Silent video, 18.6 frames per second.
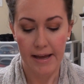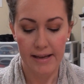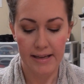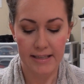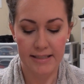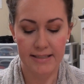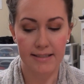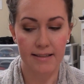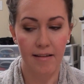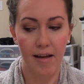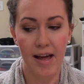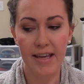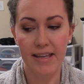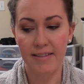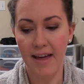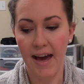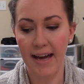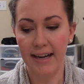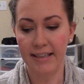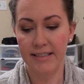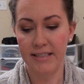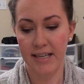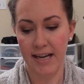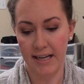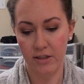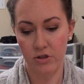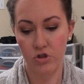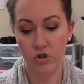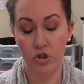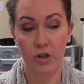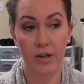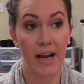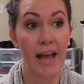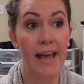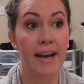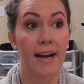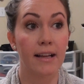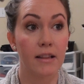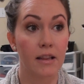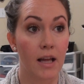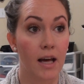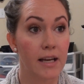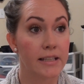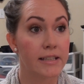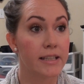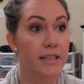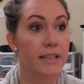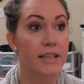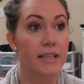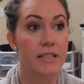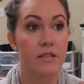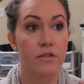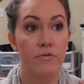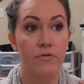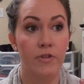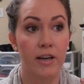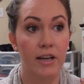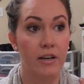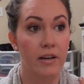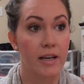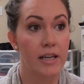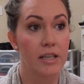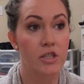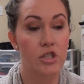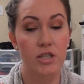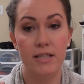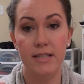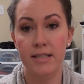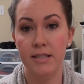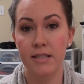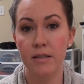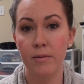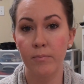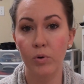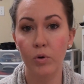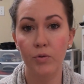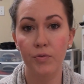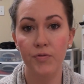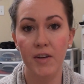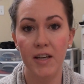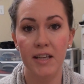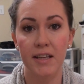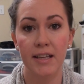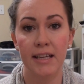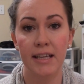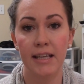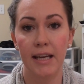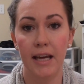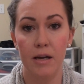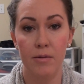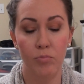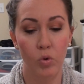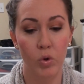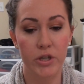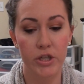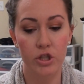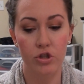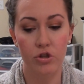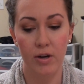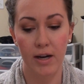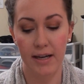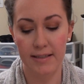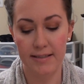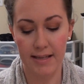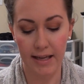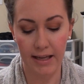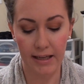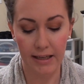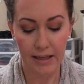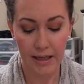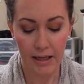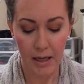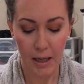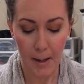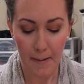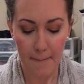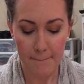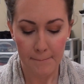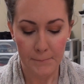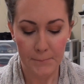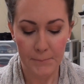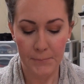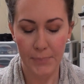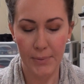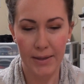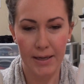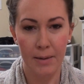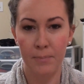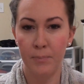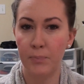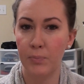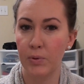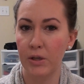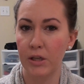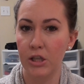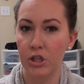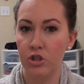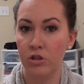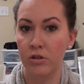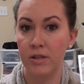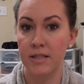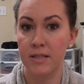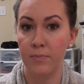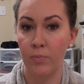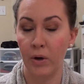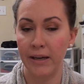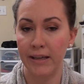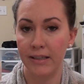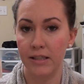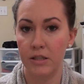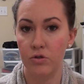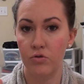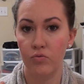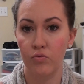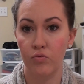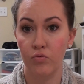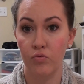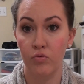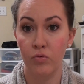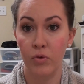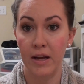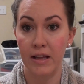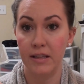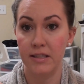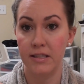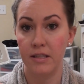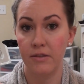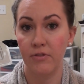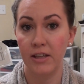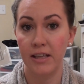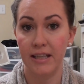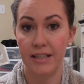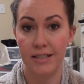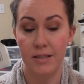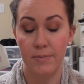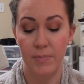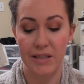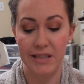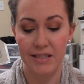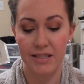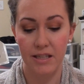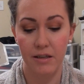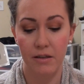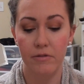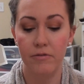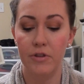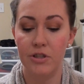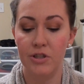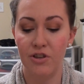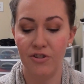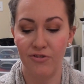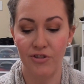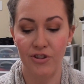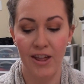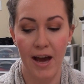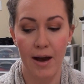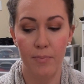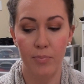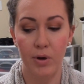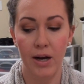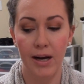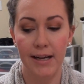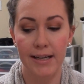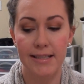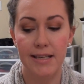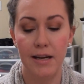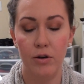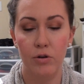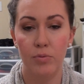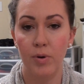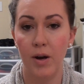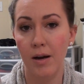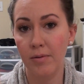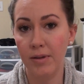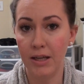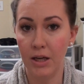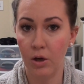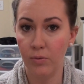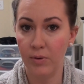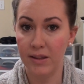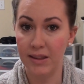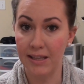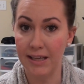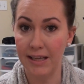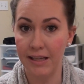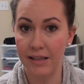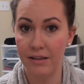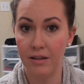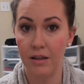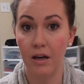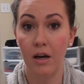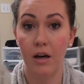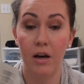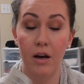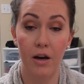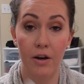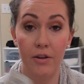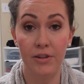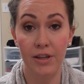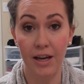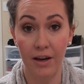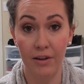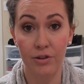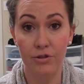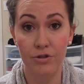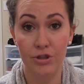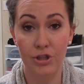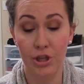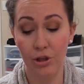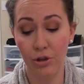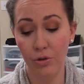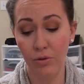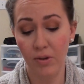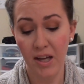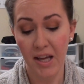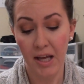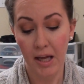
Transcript: It's like that in texture, and I like it. It's very just simple feeling and moisturizing, but I'm pretty sure this brand is relatively expensive, so for that price, I would probably go with the other two.